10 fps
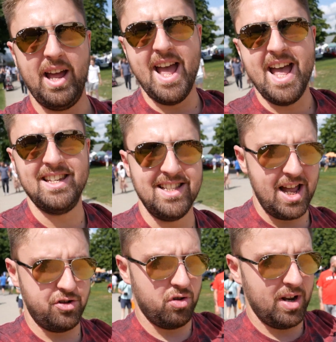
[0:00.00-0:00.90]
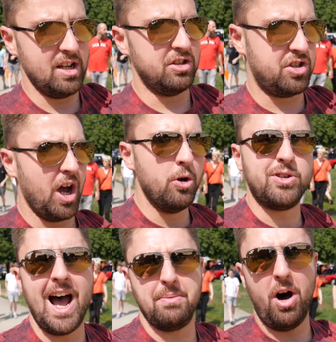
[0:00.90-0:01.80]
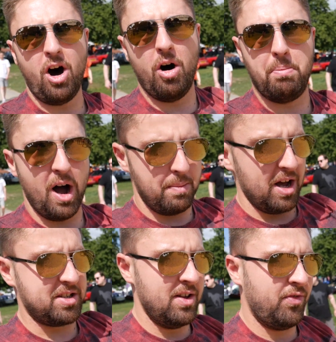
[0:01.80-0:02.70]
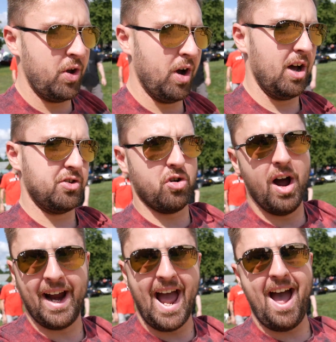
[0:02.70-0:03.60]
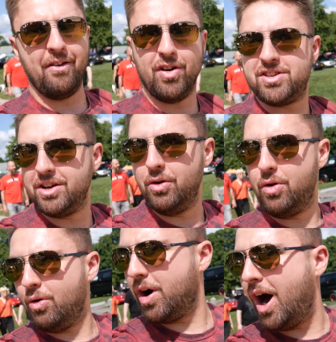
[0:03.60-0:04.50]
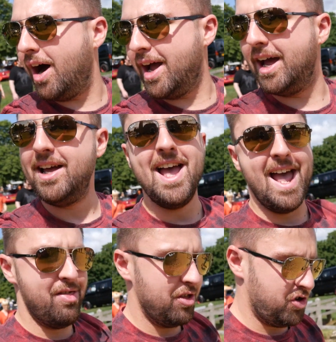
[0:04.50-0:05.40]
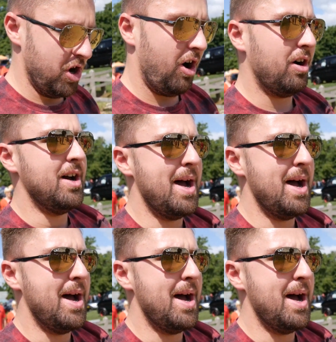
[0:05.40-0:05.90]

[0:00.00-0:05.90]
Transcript: It is literally so damn hot, but I'm hustling for you guys to try and get every single cool car here in the shop.